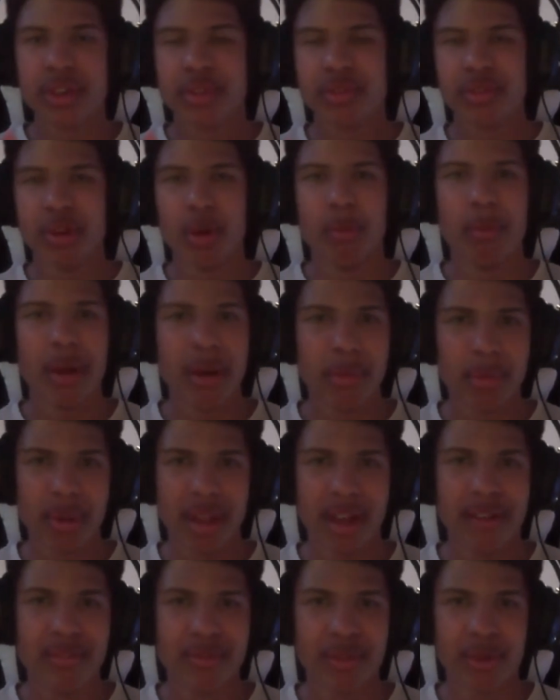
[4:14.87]
grow my
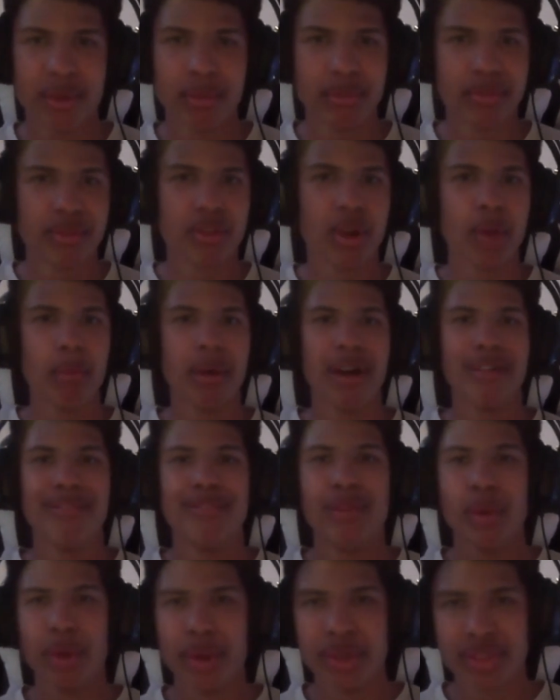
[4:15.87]
platform, grow my
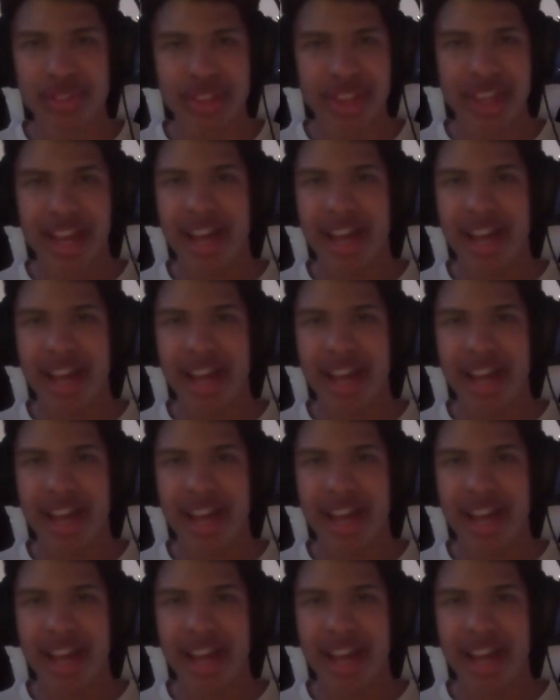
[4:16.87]
voice